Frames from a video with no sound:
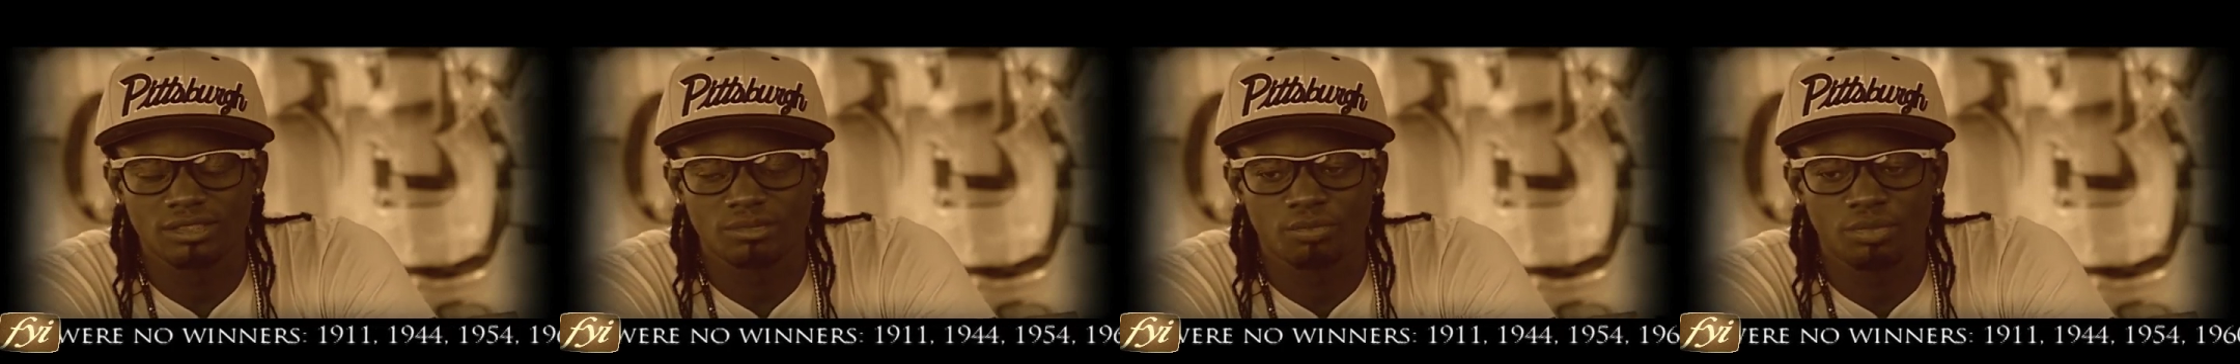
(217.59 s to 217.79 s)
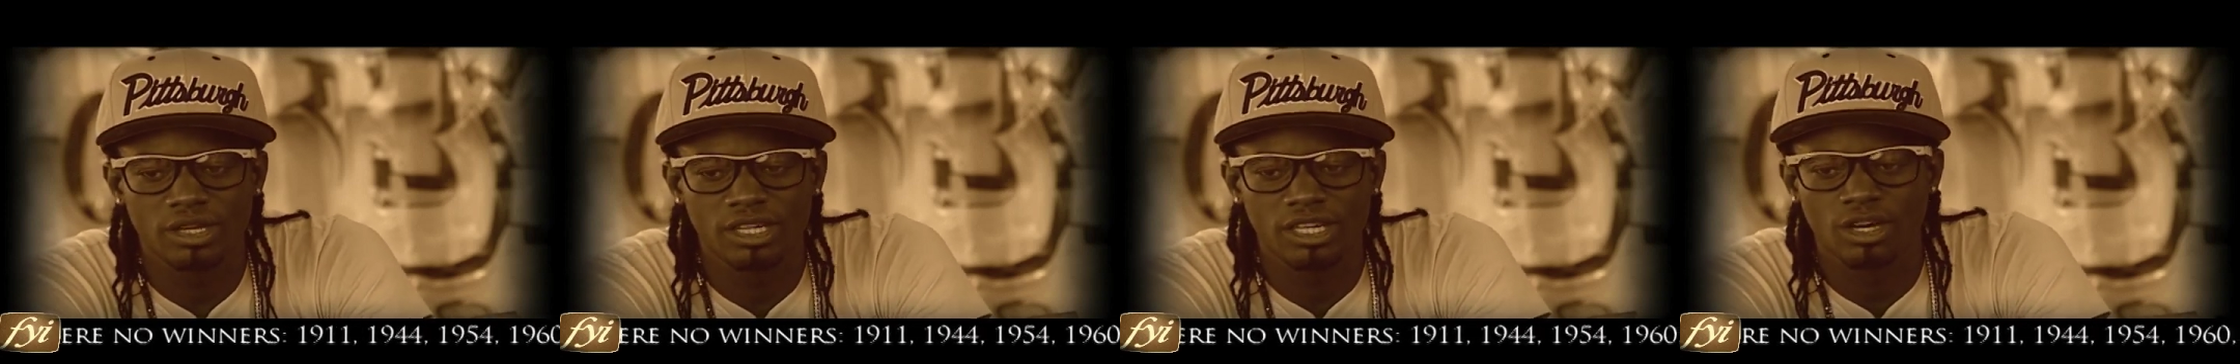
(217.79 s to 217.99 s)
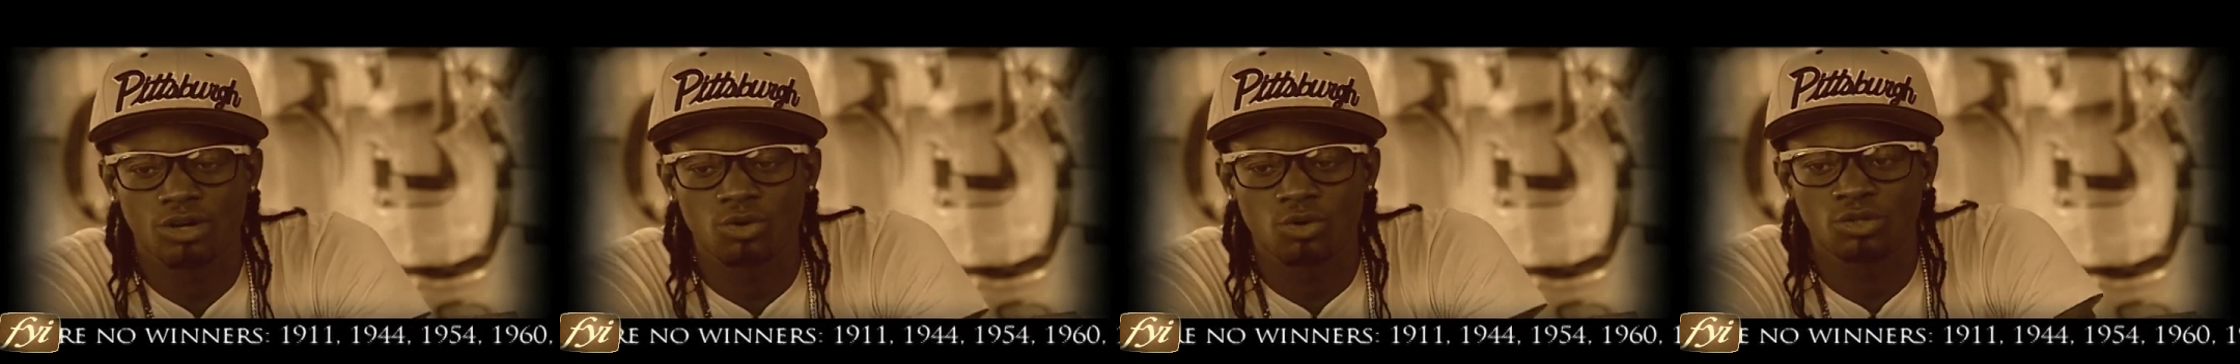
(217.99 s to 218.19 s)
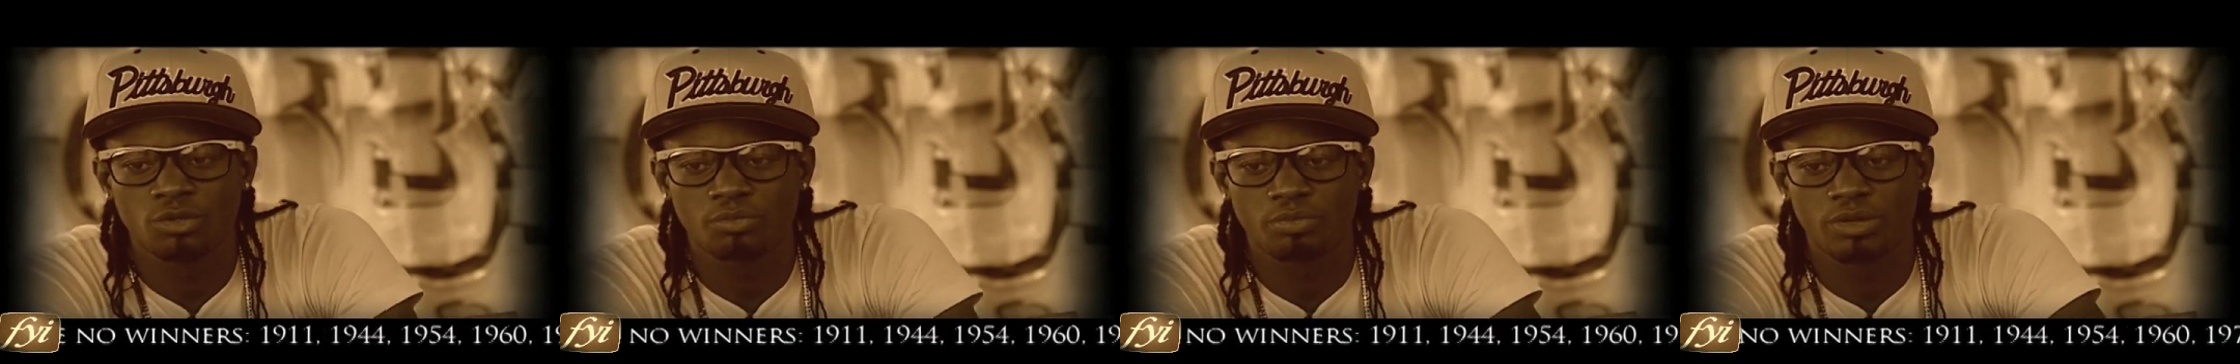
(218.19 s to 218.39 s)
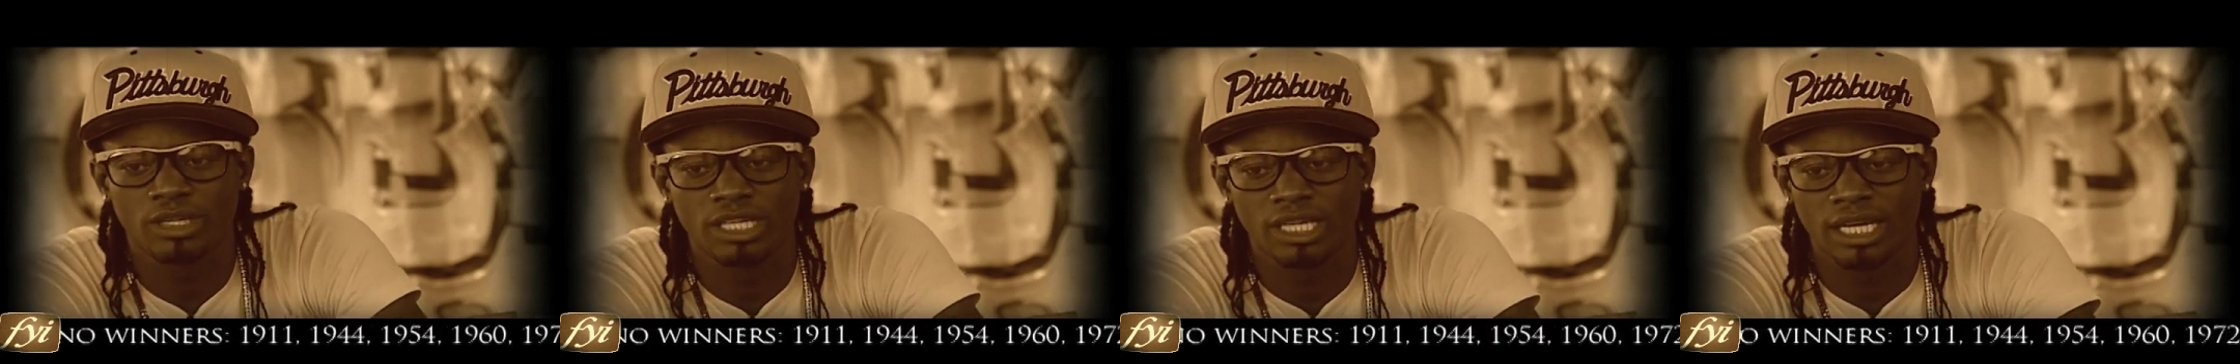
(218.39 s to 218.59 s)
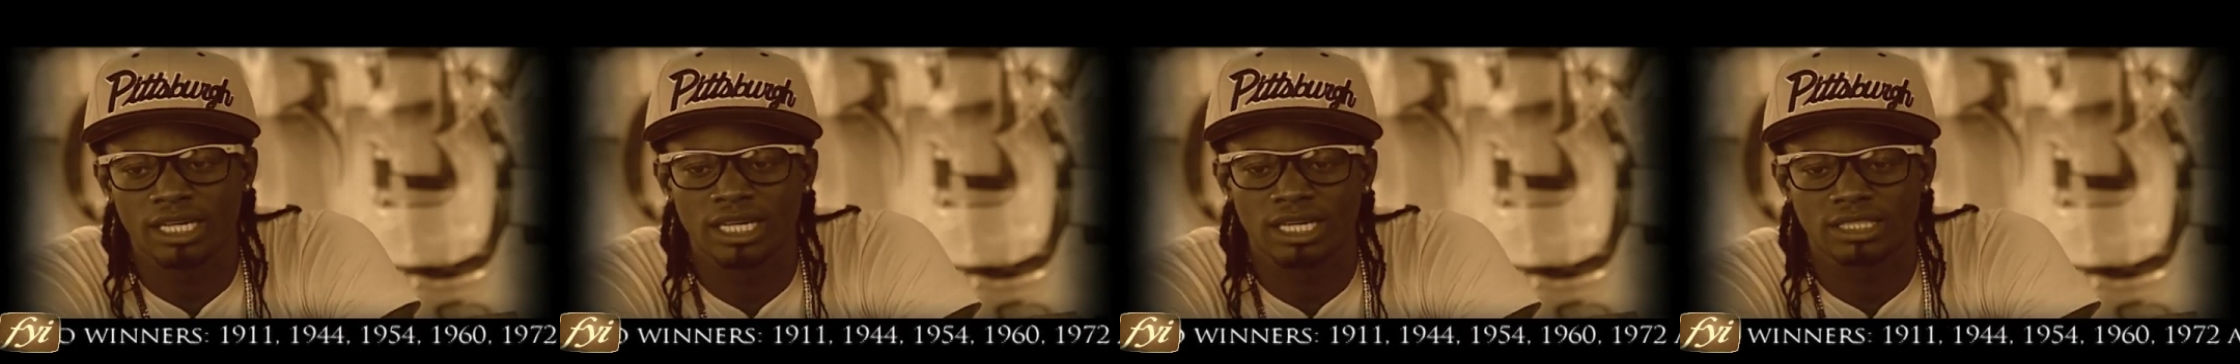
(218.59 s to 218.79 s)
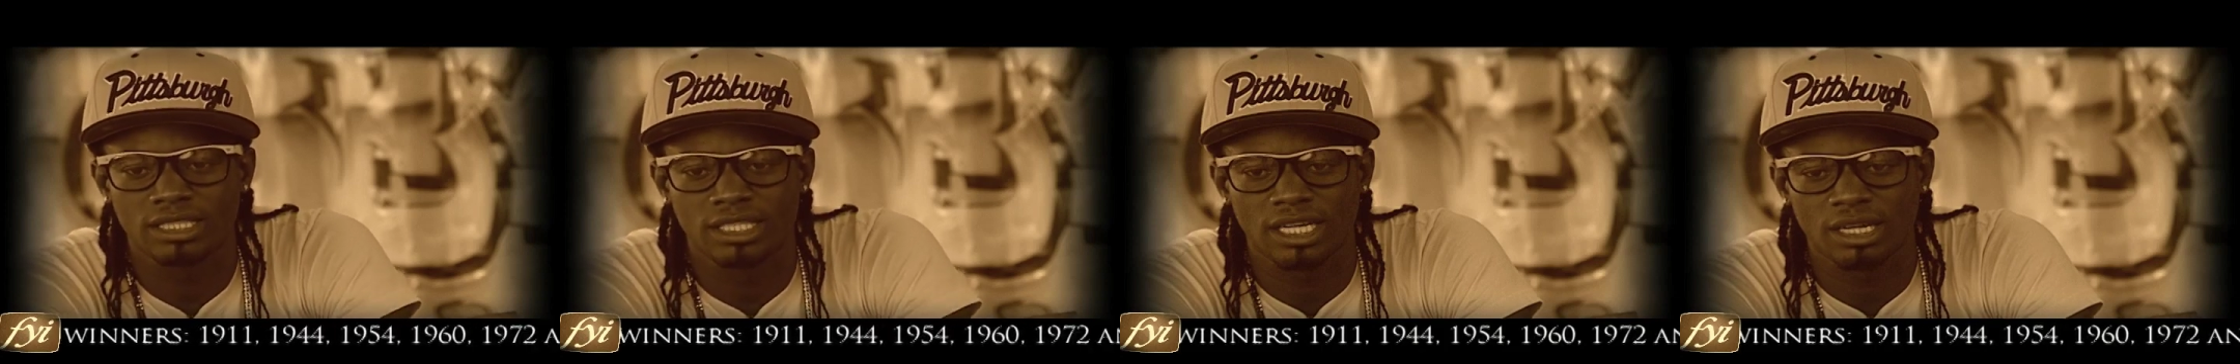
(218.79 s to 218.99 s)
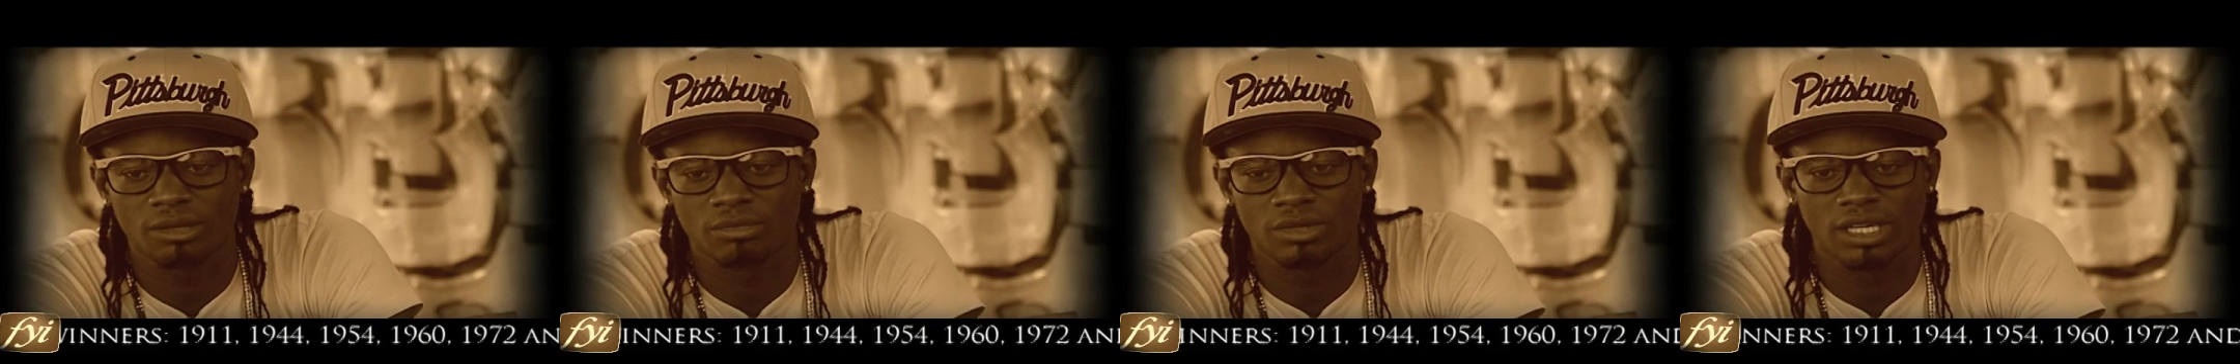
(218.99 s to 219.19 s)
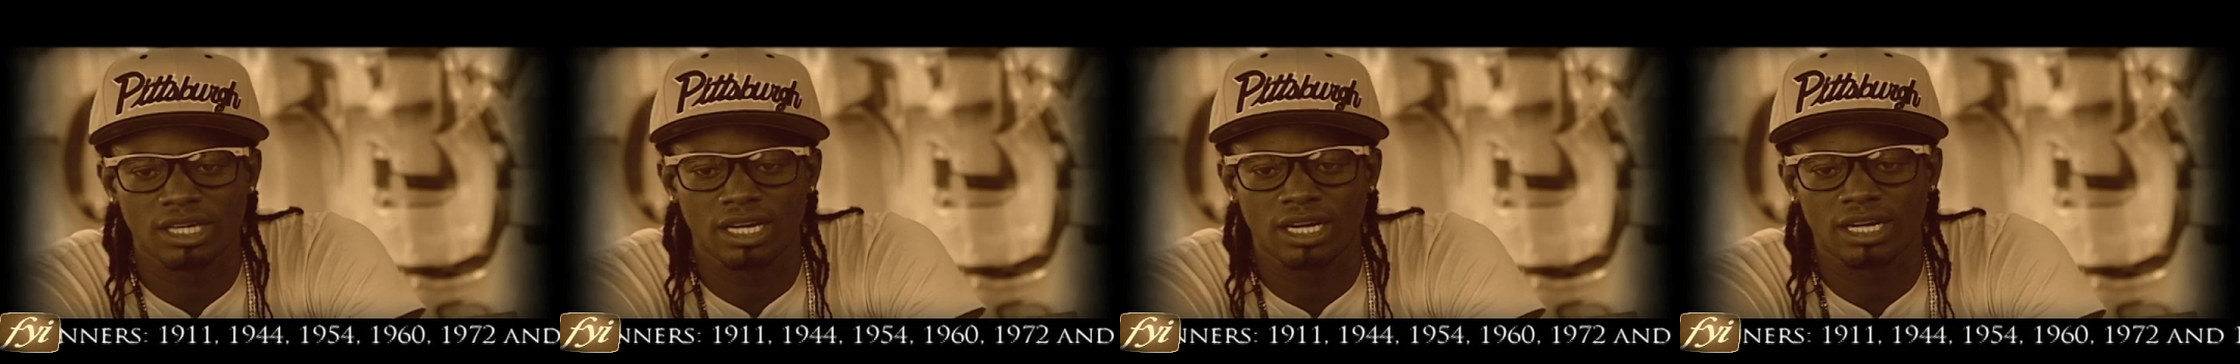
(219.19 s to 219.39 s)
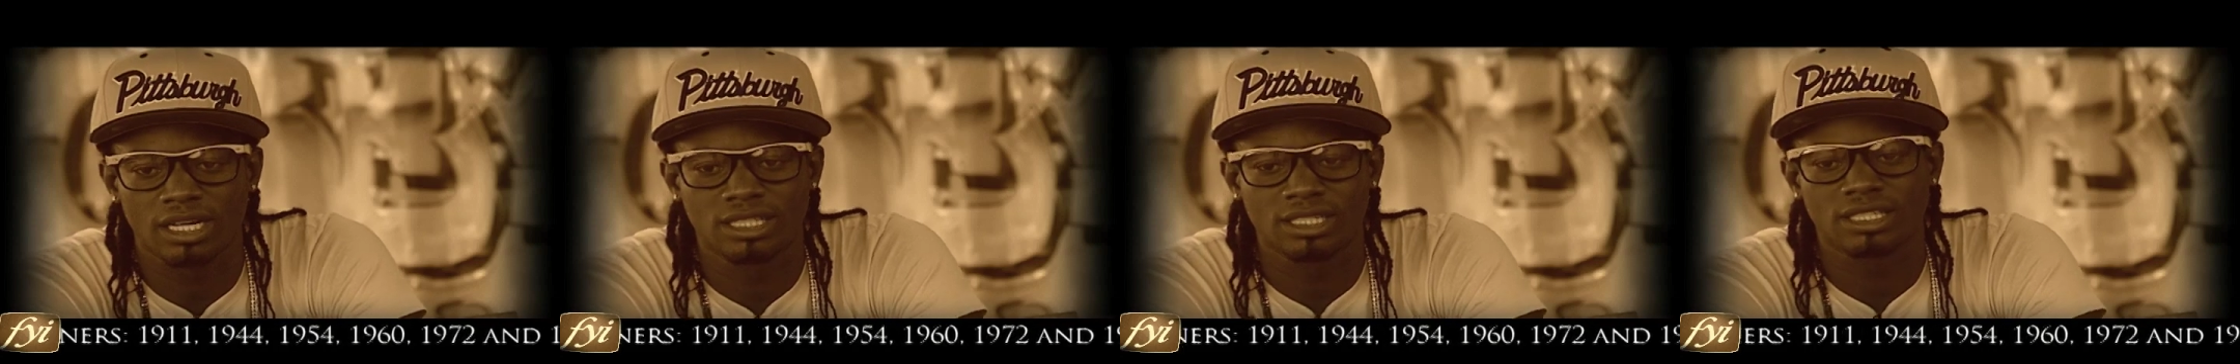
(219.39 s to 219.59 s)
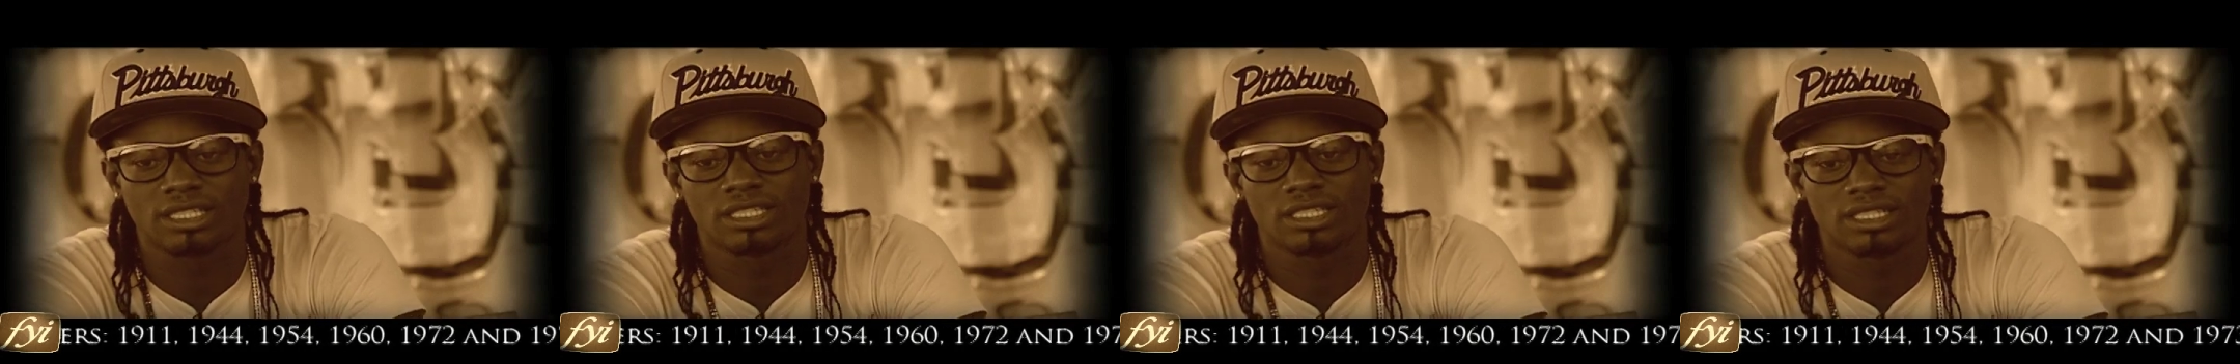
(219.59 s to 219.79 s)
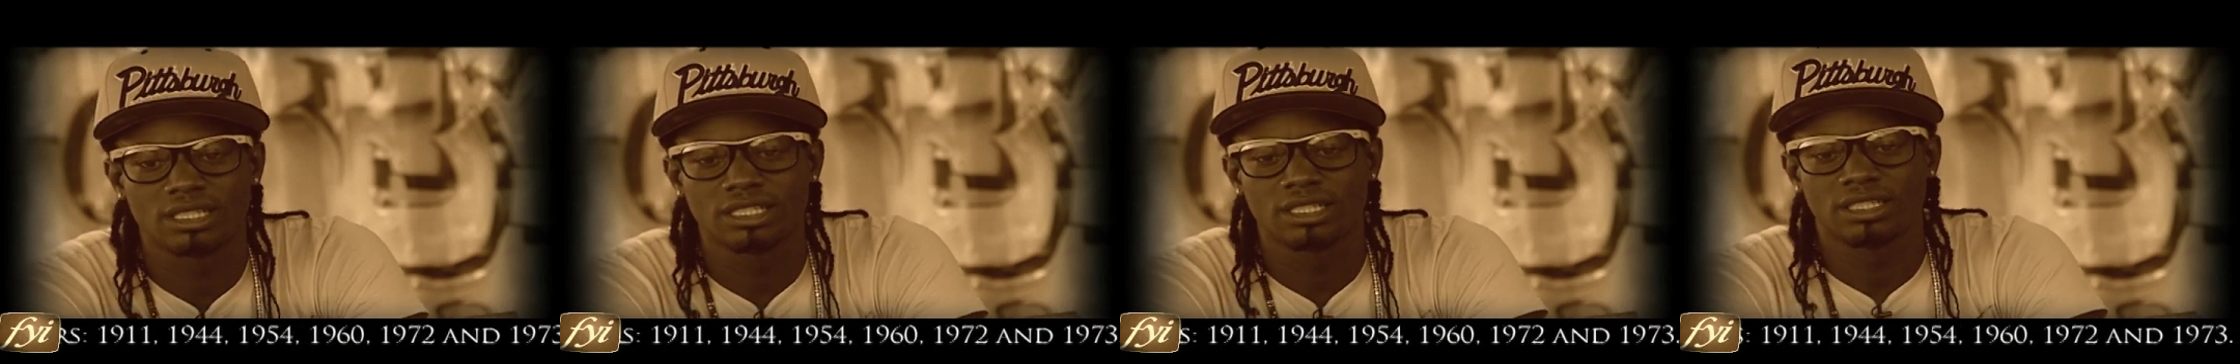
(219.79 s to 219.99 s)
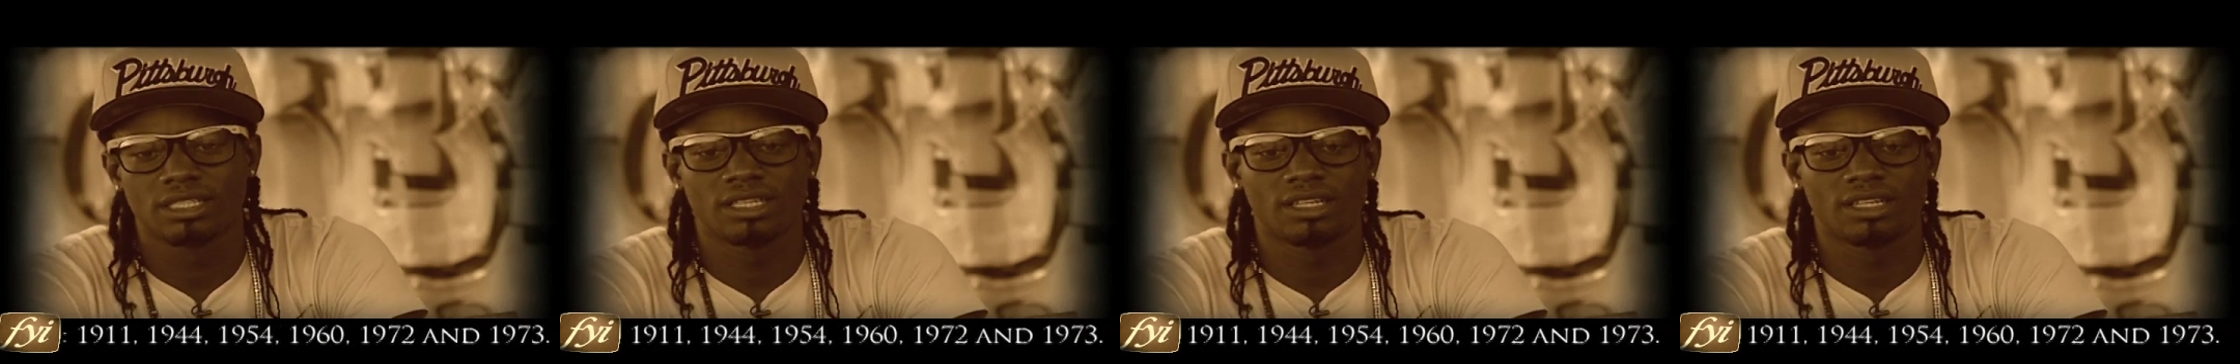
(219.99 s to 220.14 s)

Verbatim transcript: player couldn't play at that time because